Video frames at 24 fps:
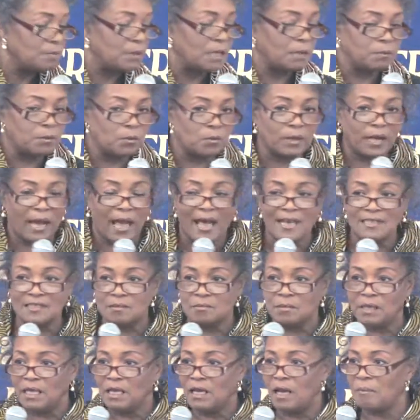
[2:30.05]
people would ask
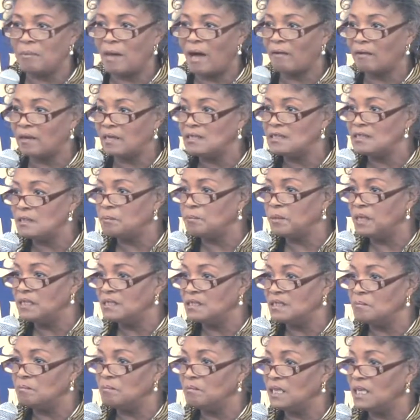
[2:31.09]
me about
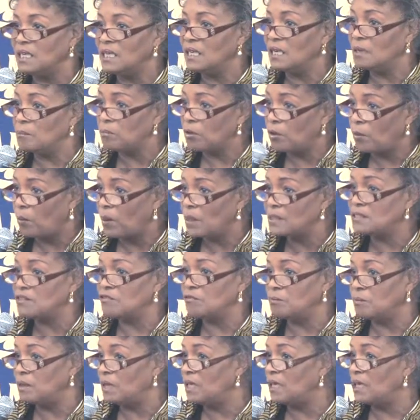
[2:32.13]
independent media and
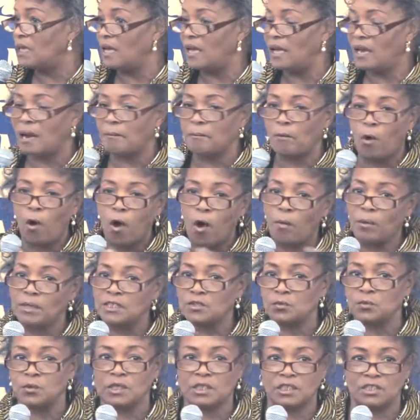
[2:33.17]
progressive media, and I'm
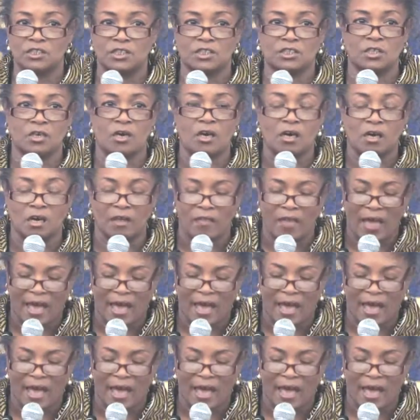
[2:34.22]
always willing to talk on